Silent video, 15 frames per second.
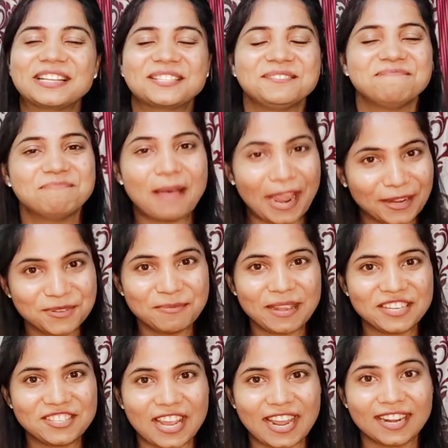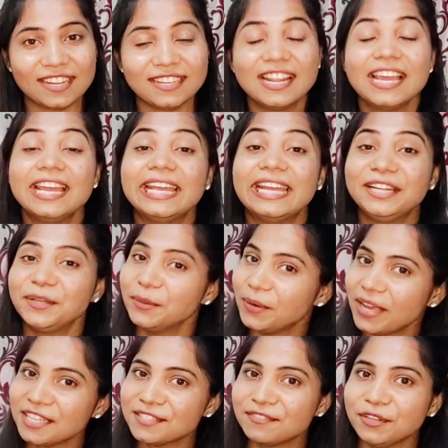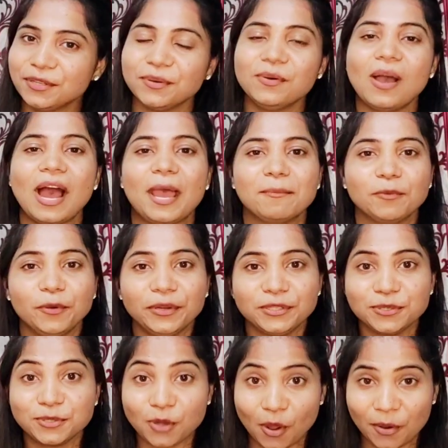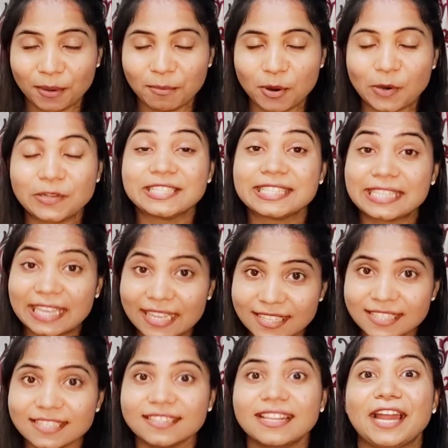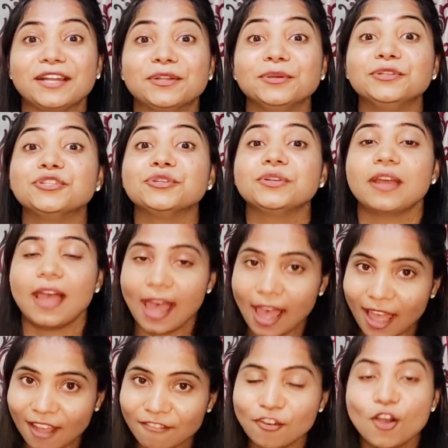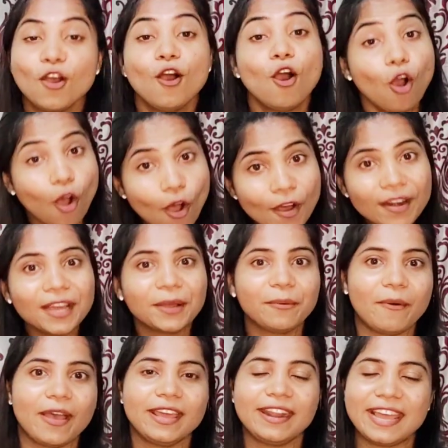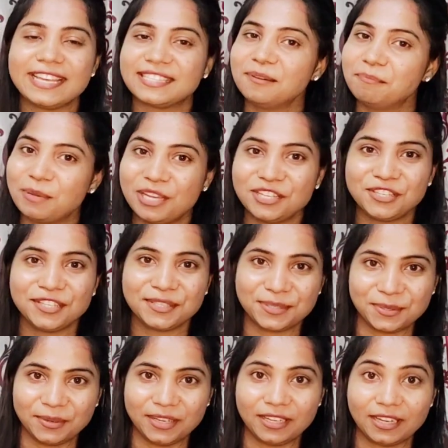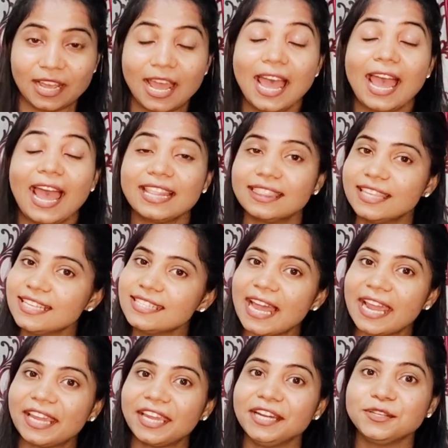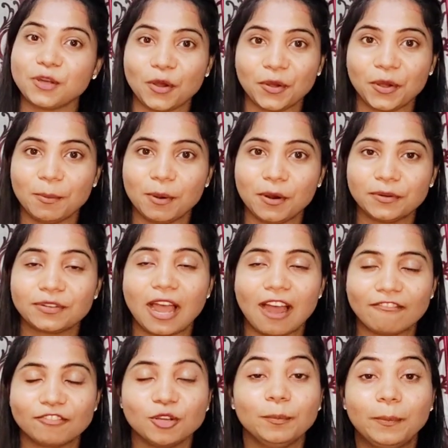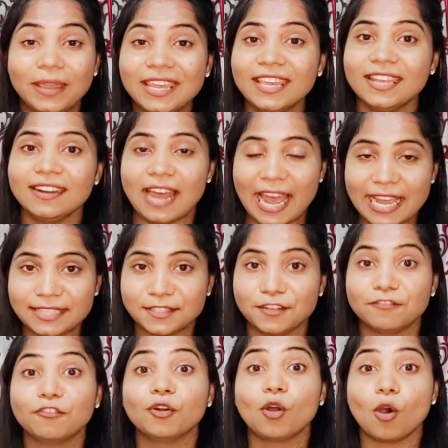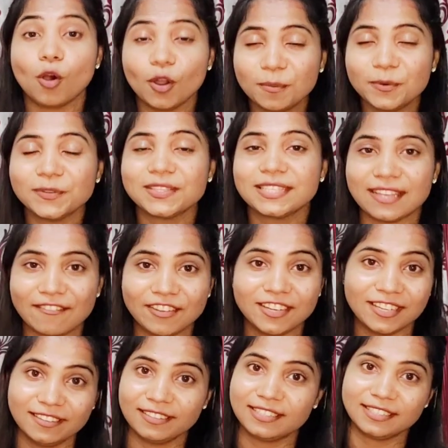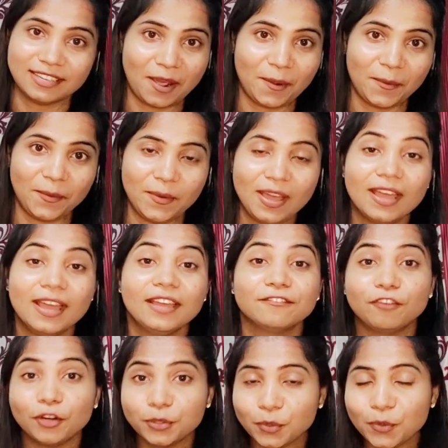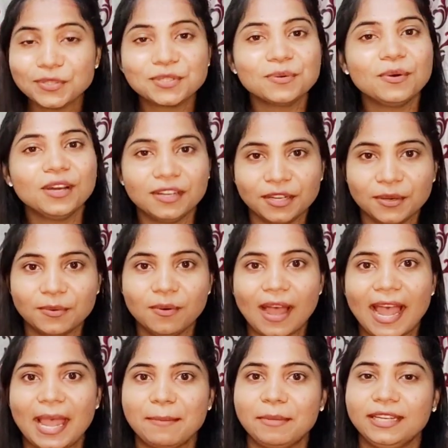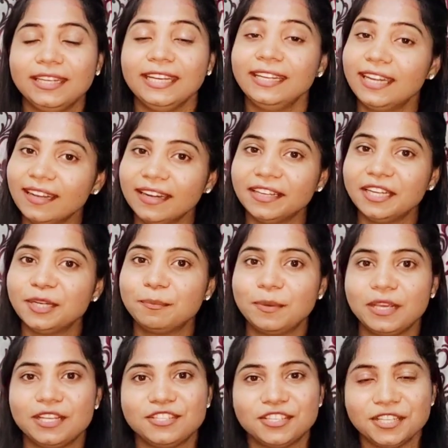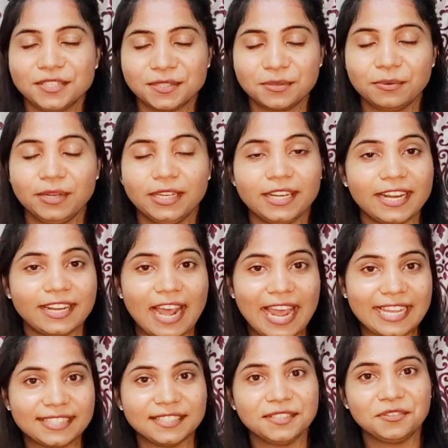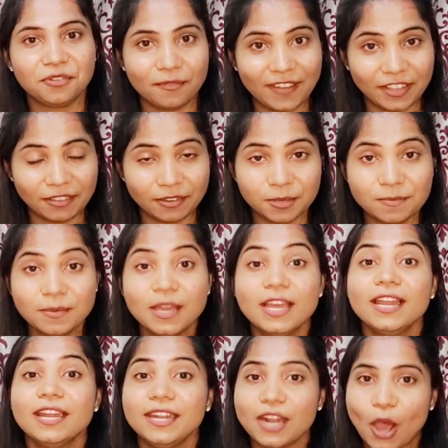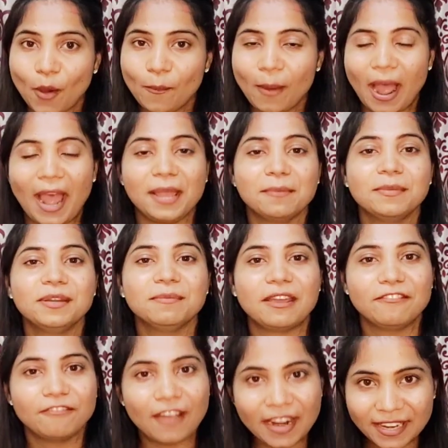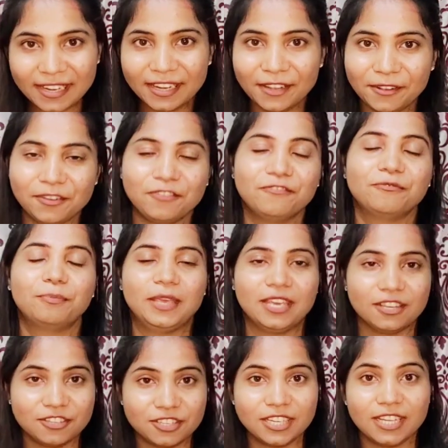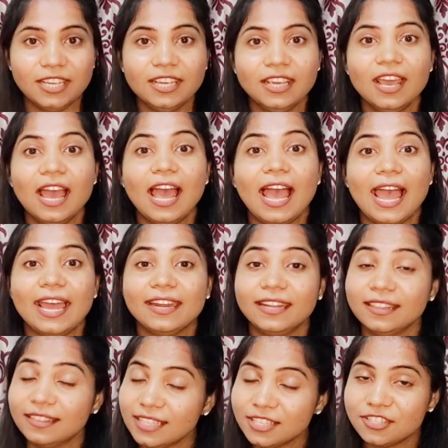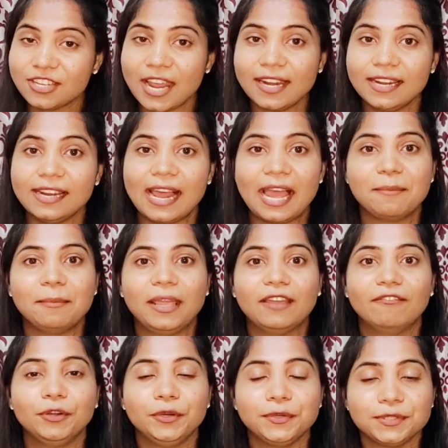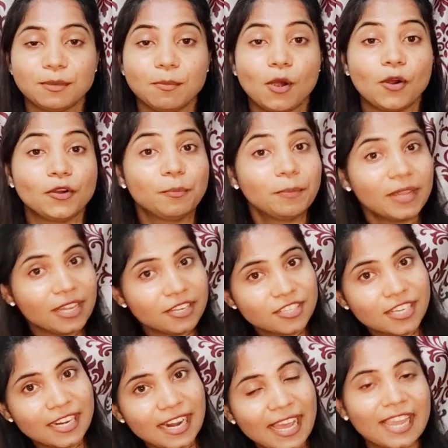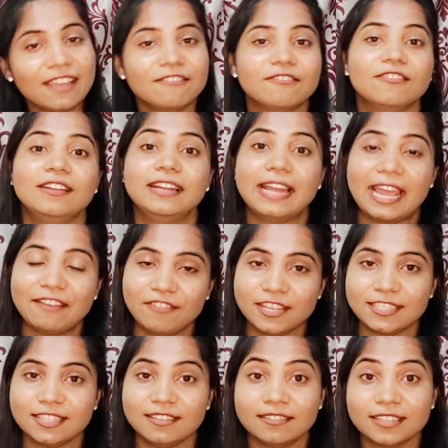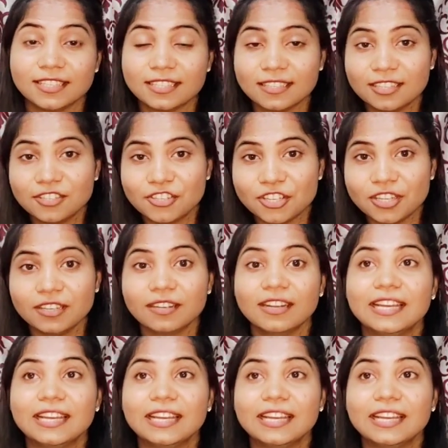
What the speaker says: welcome back to my channel. In today's video, I am going to talk about skills that you should have or acquire as a PhD student. And this I can talk about after being in ISET for almost 7 years now. For those who are new, I am an integrated PhD student at ISET Trivandrum. Now I am in my final year of PhD, and in this channel I make videos about PhD life, life as a researcher,